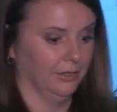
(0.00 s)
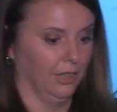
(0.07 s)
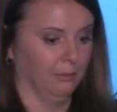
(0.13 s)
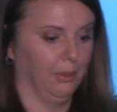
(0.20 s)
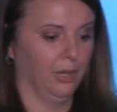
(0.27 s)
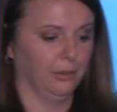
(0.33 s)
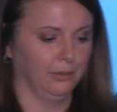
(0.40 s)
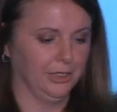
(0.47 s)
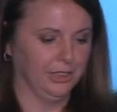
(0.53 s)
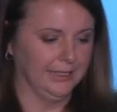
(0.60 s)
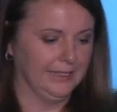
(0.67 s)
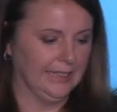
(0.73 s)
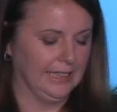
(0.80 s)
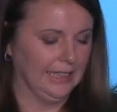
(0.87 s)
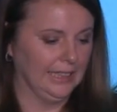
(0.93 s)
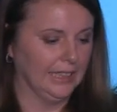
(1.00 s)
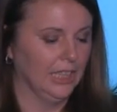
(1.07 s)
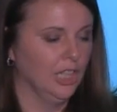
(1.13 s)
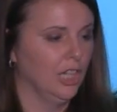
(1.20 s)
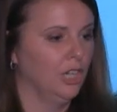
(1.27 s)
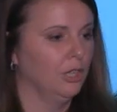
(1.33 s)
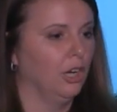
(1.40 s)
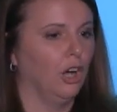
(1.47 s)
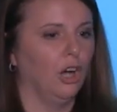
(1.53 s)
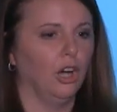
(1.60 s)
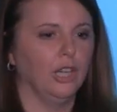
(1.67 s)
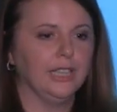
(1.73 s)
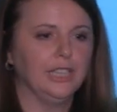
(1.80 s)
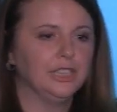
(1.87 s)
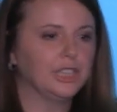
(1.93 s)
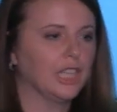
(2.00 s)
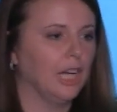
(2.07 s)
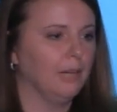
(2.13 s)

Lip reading: upon which it's sitting, each